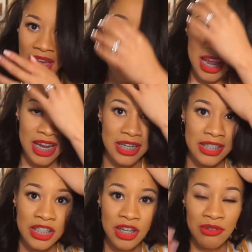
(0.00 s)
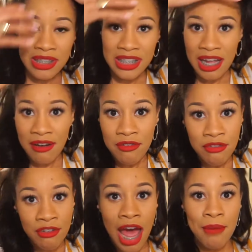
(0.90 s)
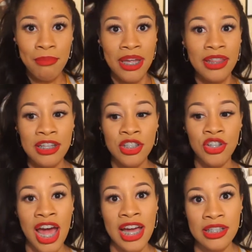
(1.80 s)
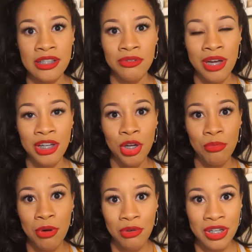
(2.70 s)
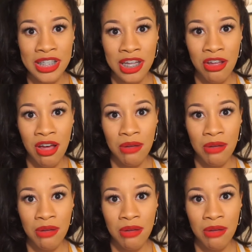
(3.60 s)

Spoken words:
And so instead of wrapping the tracks around your ponytail,